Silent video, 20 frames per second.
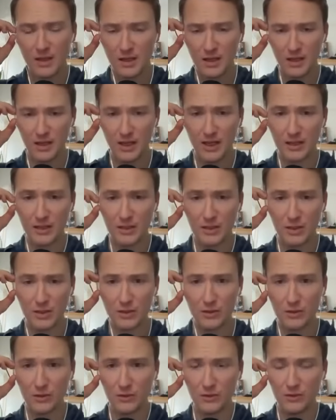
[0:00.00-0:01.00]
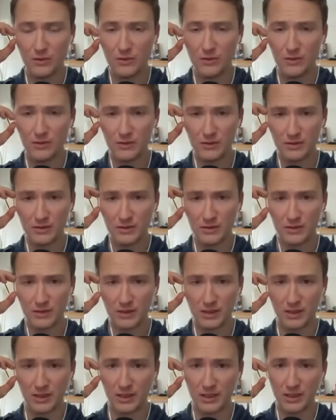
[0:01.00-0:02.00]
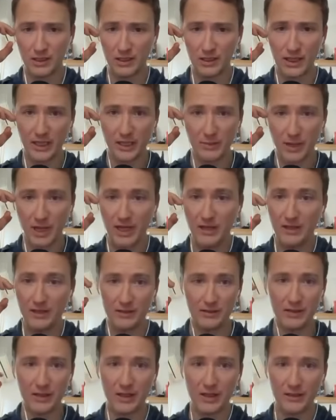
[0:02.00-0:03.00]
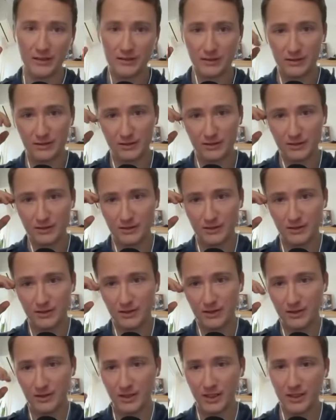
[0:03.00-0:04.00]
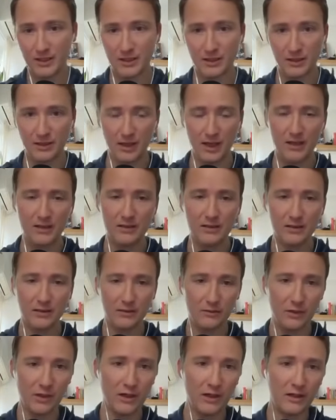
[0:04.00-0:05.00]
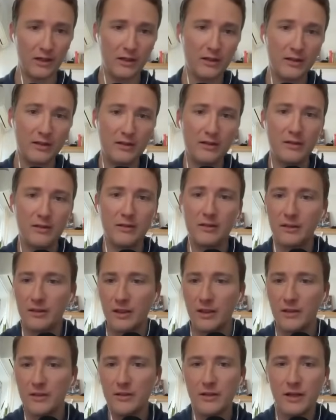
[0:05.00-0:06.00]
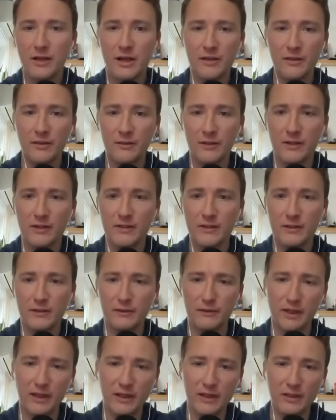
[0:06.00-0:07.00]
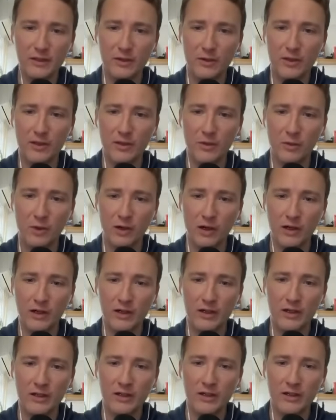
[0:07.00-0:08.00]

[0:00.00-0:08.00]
And two, I got to pay these guys because they did excellent work. They took on the risk of like doing the work,